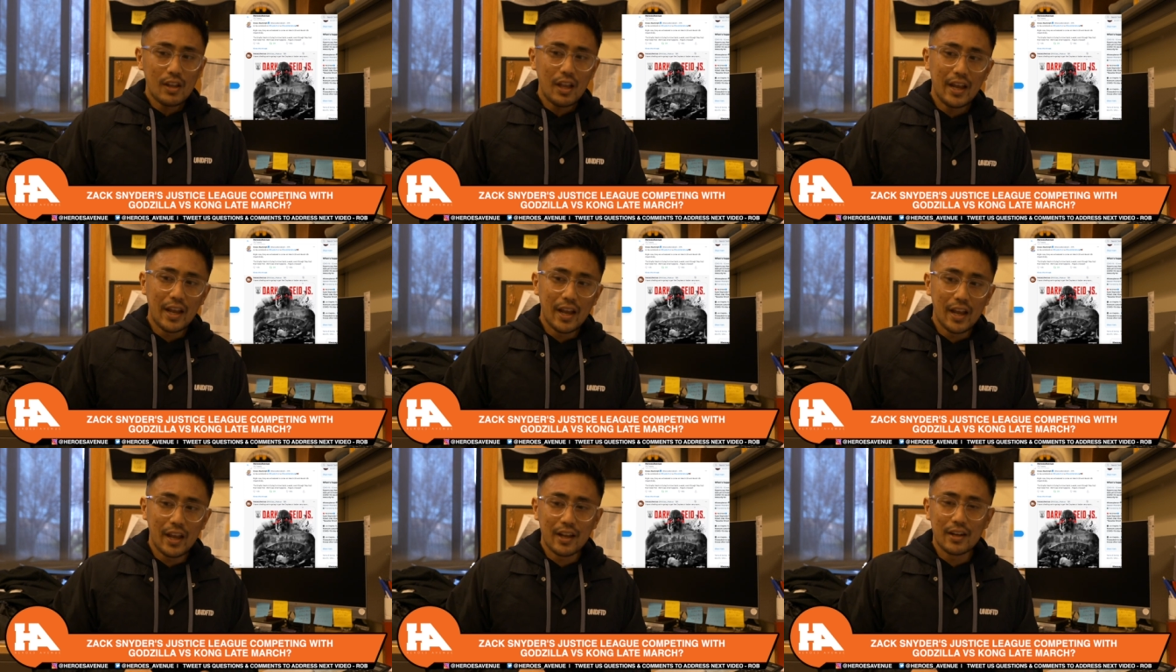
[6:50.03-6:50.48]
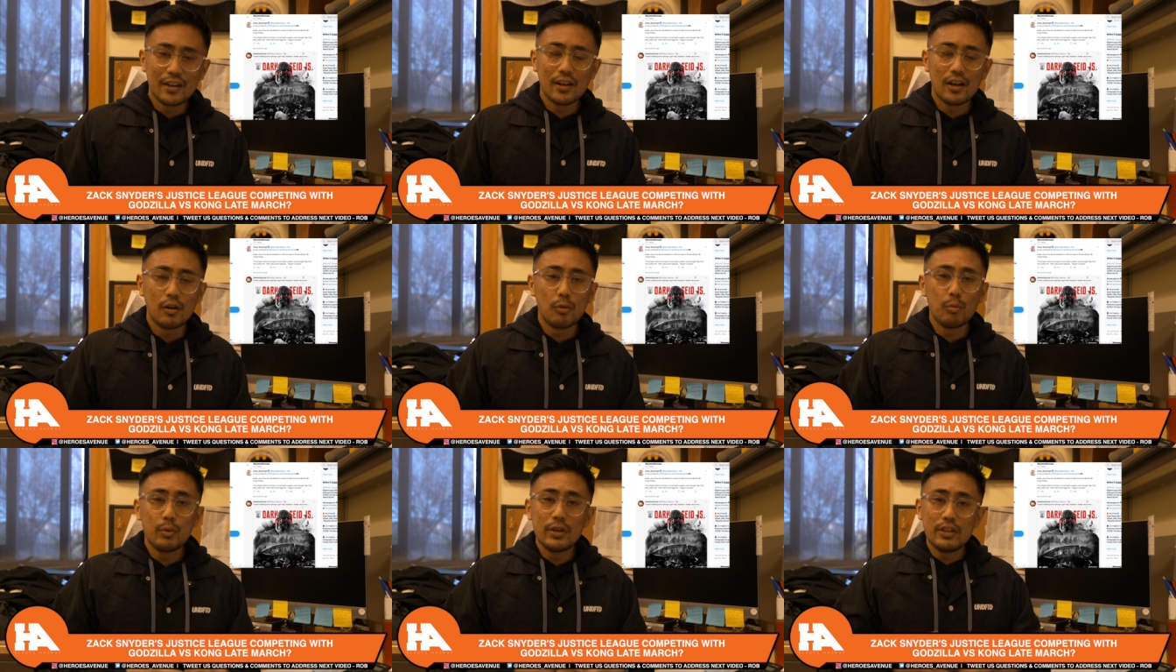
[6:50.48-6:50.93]
and
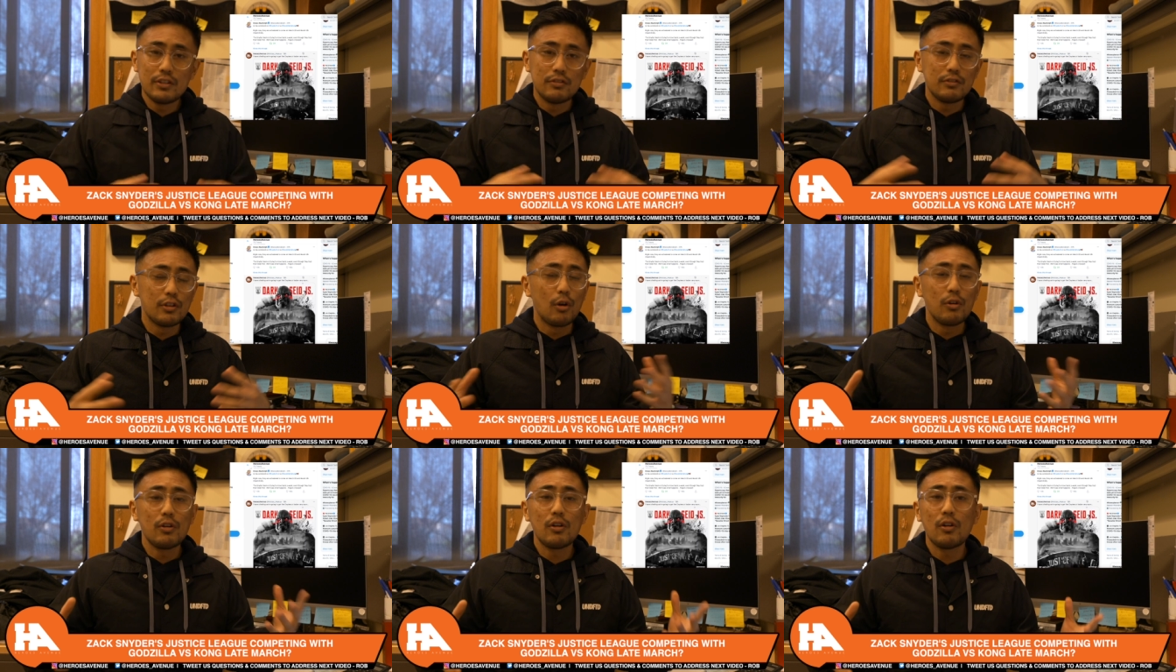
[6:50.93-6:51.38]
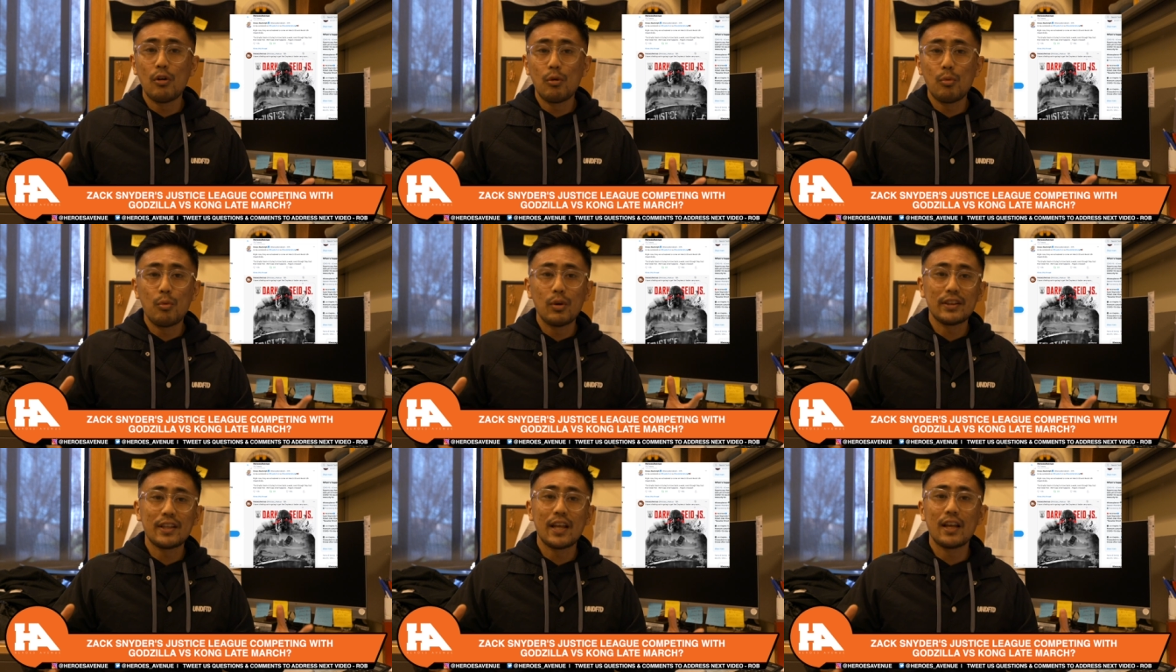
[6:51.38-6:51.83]
uh, we don't know
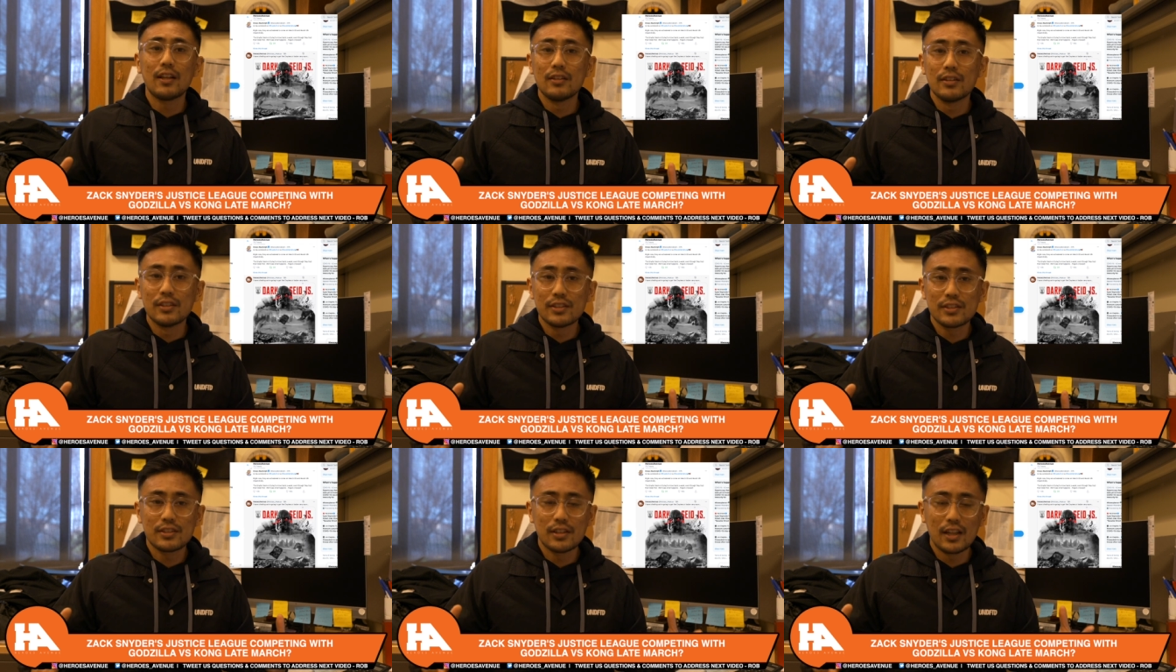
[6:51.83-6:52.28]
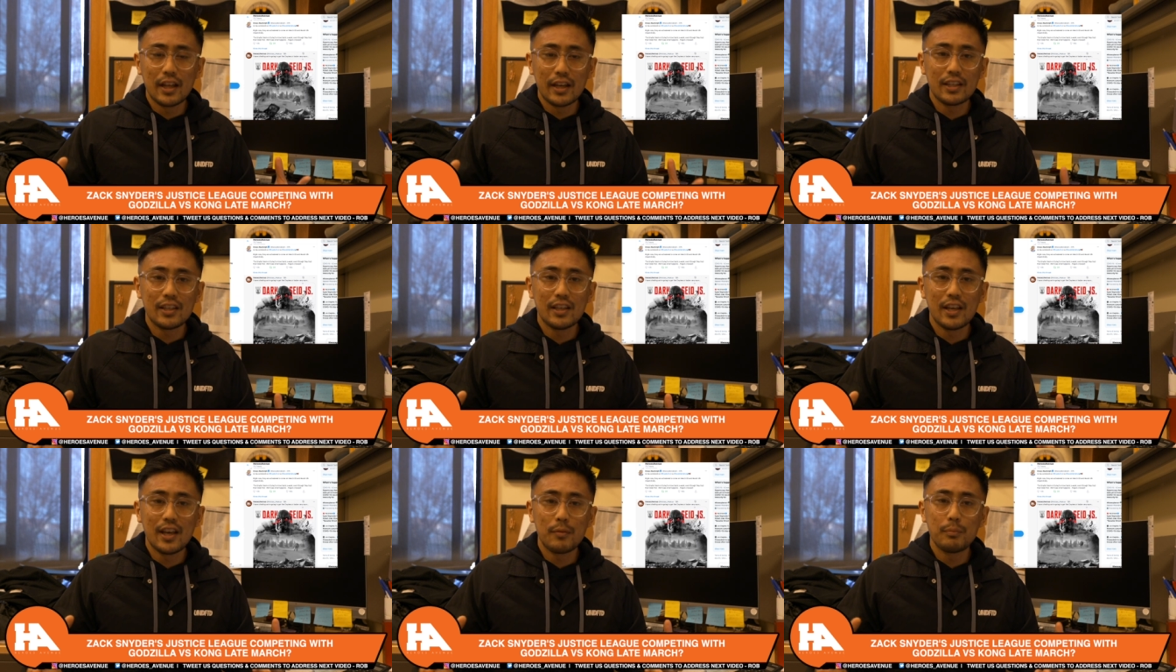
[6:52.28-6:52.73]
what that looks
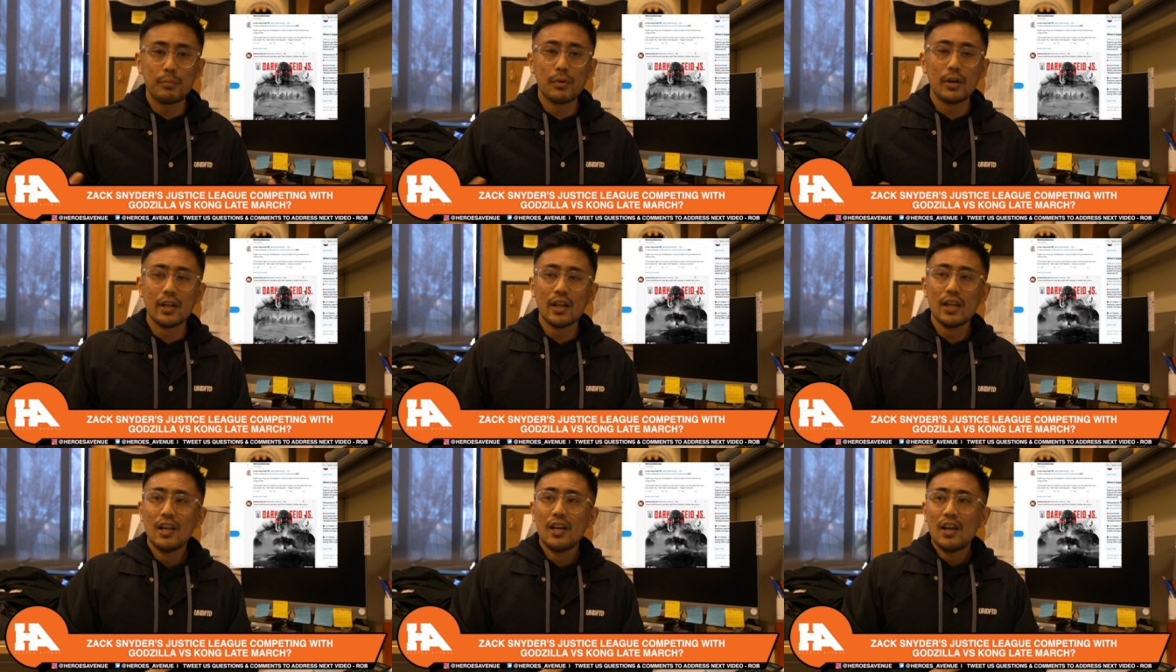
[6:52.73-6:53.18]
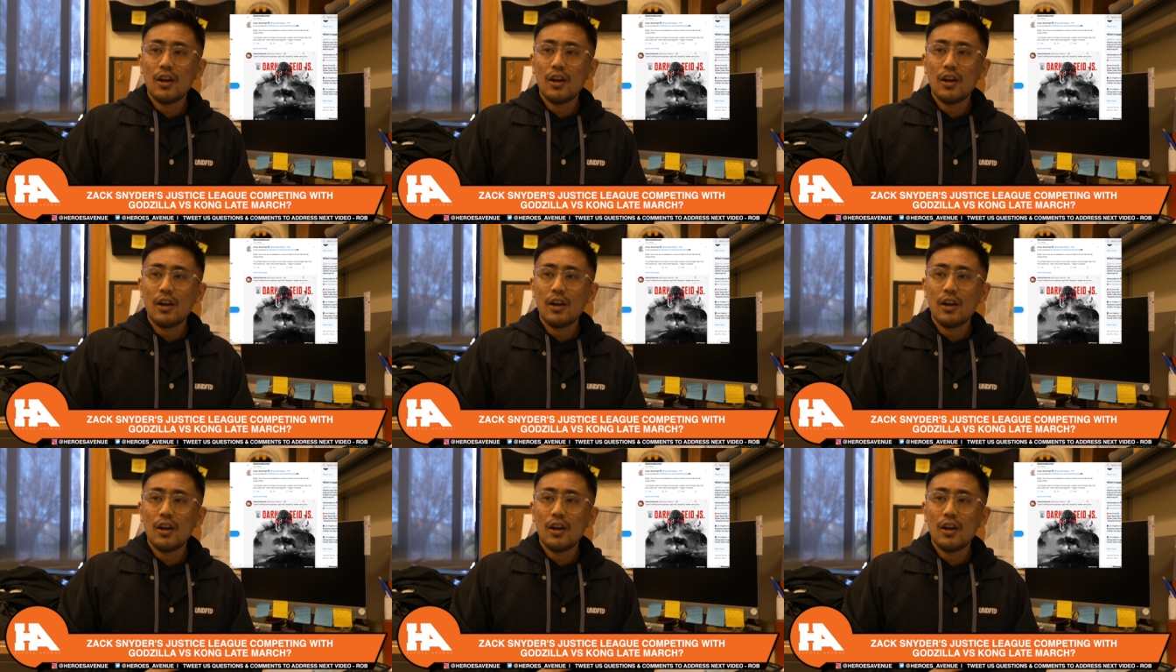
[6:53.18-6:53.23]
like yet, but